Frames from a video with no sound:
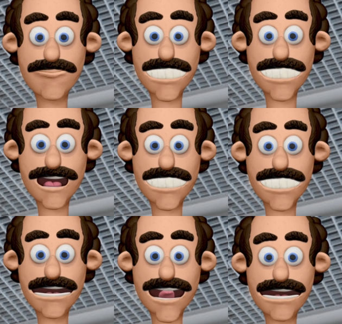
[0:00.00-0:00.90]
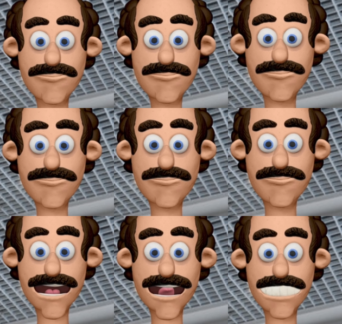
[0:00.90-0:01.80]
False ceilings,
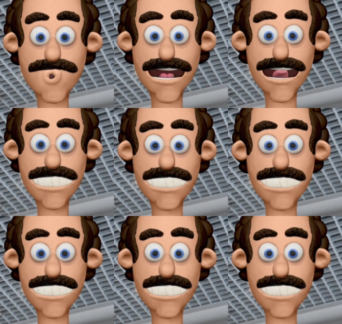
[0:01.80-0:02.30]
also known